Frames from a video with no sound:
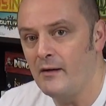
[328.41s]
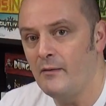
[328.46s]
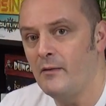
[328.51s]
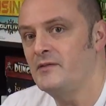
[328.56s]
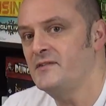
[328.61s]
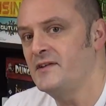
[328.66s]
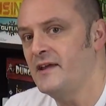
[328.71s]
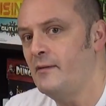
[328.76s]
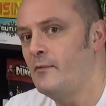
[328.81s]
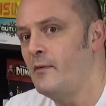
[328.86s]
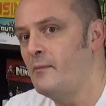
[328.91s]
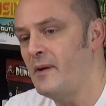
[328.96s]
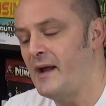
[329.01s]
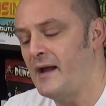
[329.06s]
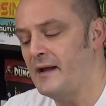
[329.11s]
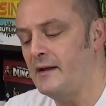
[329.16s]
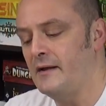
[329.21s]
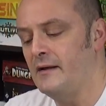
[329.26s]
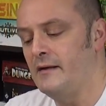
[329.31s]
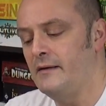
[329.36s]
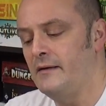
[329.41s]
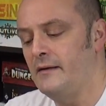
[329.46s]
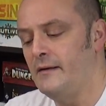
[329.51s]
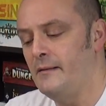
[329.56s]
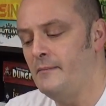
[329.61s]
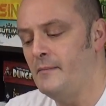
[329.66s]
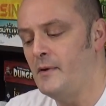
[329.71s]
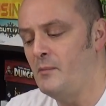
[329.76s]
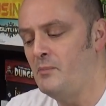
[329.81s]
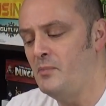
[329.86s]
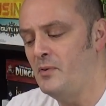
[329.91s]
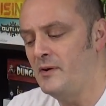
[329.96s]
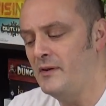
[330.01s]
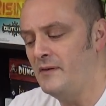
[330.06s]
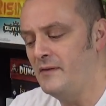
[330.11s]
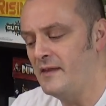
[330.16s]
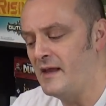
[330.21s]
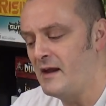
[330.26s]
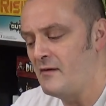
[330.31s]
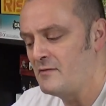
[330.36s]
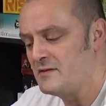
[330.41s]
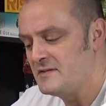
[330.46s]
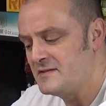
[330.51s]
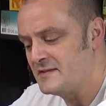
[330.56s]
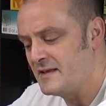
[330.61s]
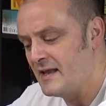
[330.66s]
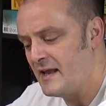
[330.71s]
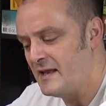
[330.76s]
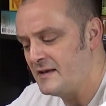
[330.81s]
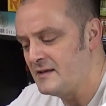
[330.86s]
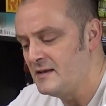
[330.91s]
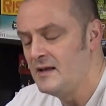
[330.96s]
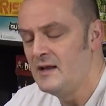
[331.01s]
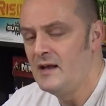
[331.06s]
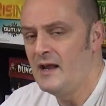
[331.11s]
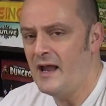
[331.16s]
I'll take that one back, I'll put it there instead.